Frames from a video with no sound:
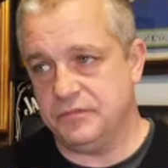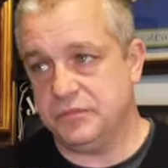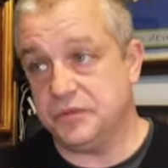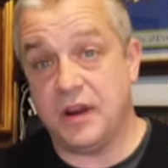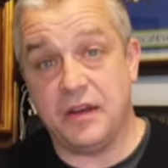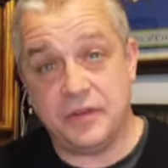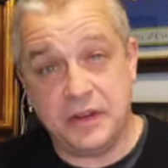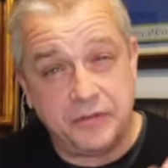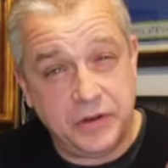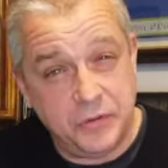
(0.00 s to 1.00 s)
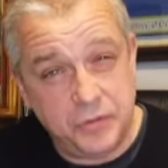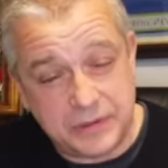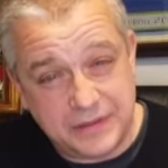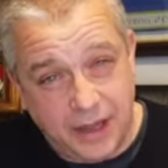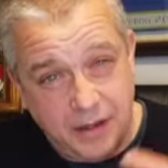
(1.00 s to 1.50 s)
If you know what
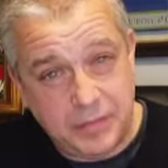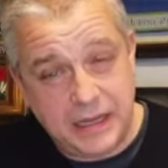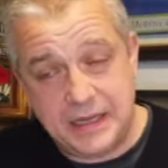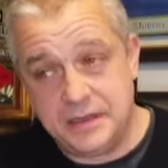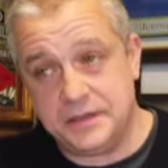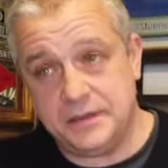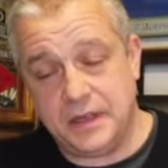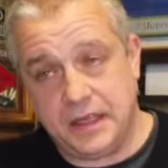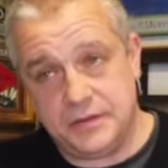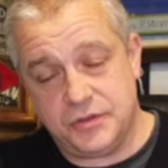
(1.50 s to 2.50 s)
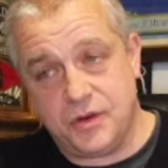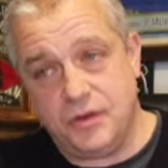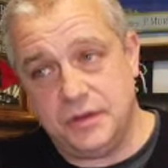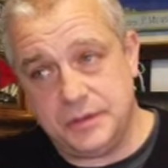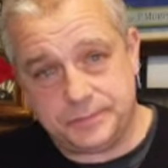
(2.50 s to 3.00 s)
tablet is in
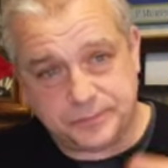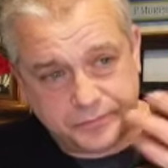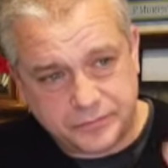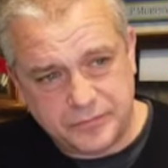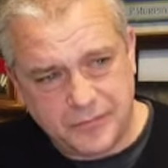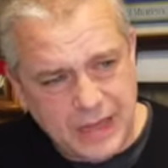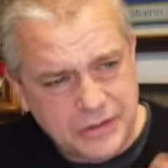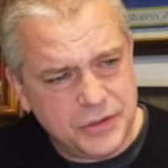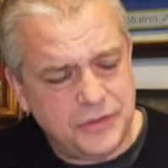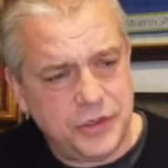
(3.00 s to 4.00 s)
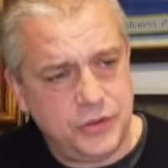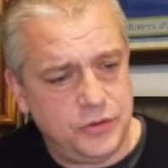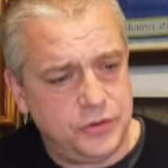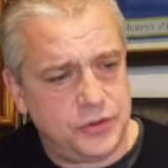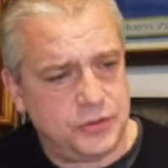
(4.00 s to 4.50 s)
Scotland, it doesn't have a
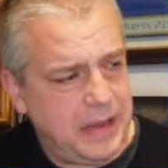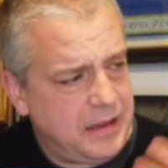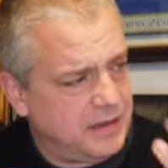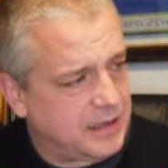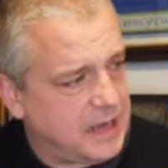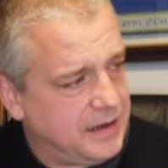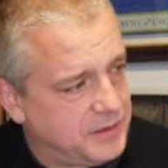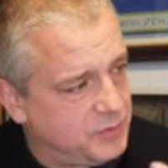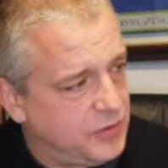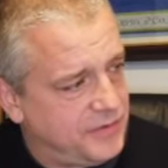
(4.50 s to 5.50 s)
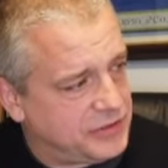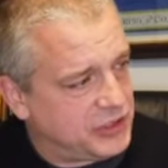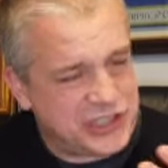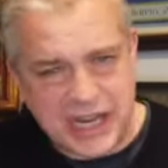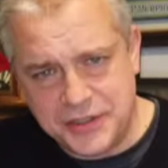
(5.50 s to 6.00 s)
huge smell. It kind of has more of a
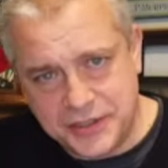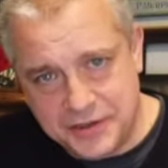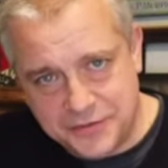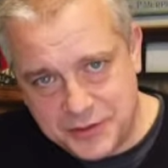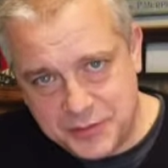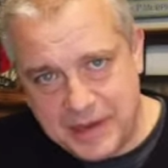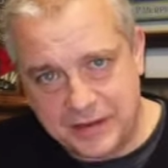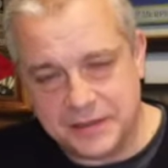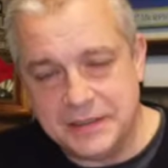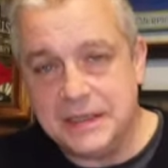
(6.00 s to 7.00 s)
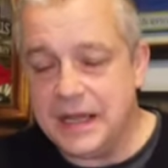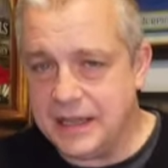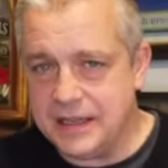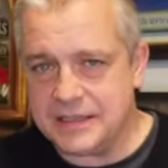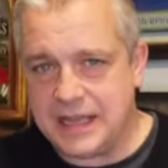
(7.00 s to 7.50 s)
suggestion of a smell. And
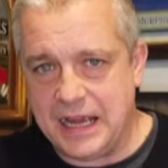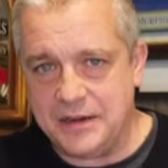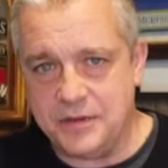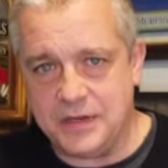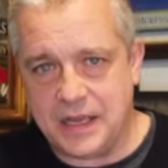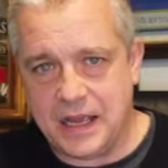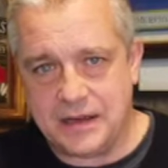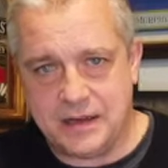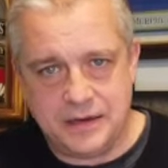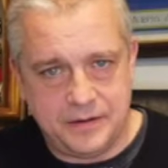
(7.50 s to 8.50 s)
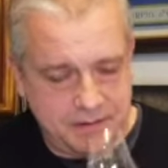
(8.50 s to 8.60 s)
that's kind of what you're getting here.